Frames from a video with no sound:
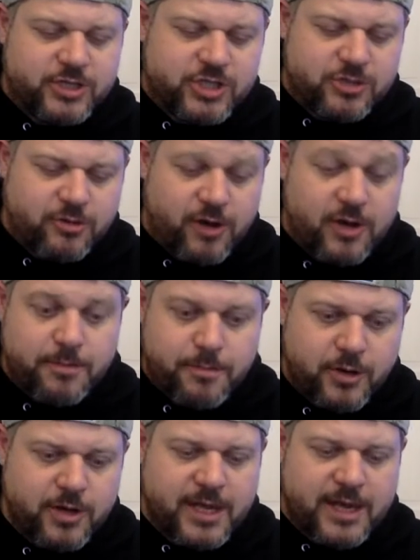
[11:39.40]
or only
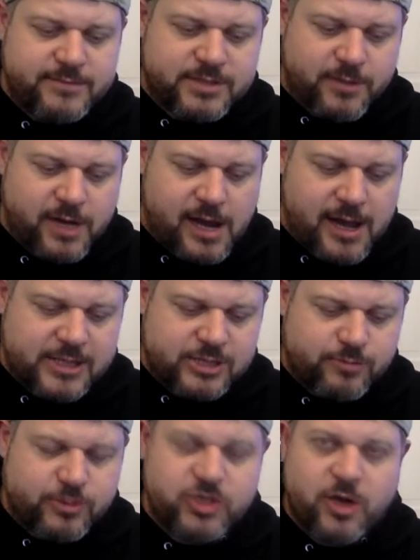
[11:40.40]
put games in my
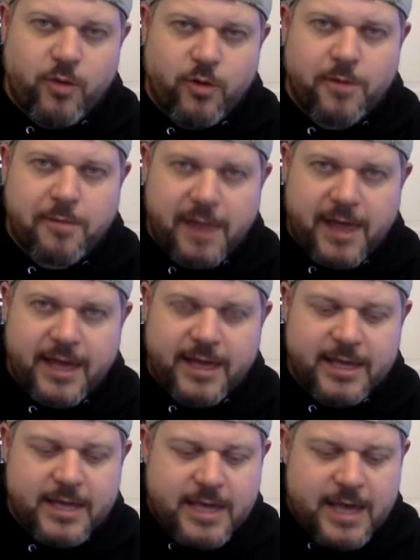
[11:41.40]
collection which I want to play.
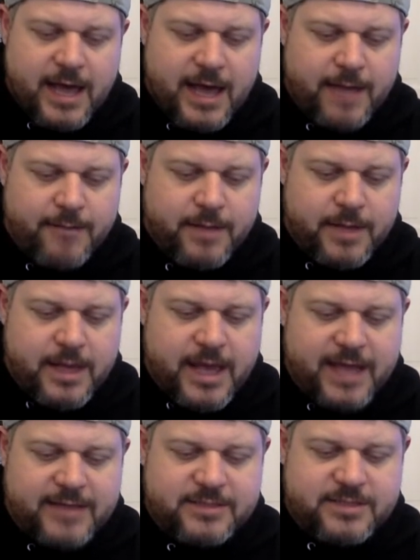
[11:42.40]

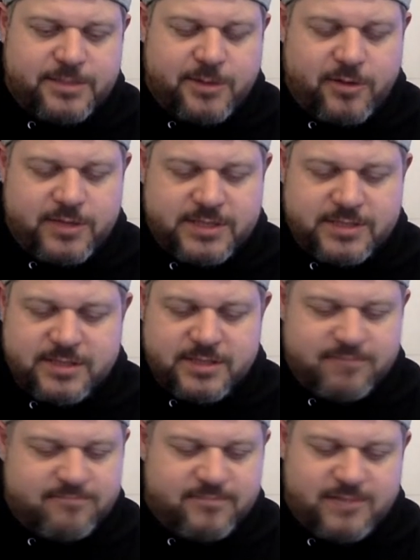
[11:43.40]
And to be honest,
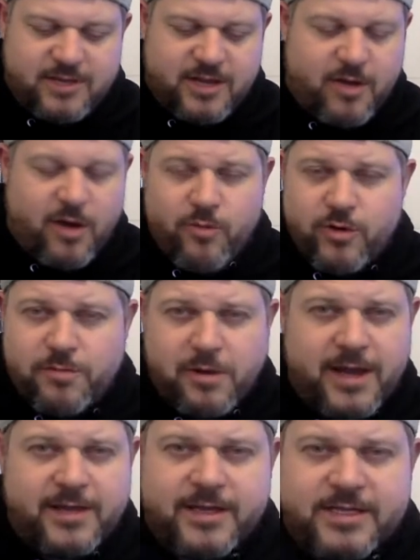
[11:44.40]
I would
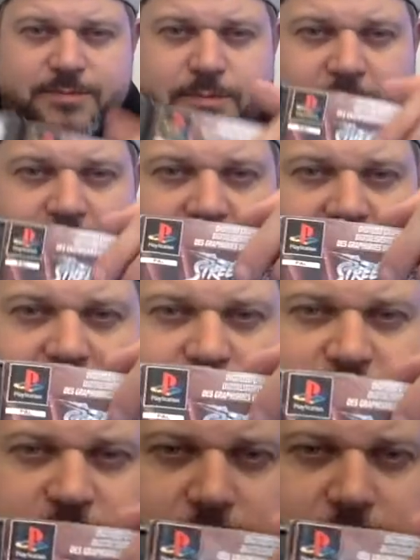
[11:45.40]
play this, but it comes with a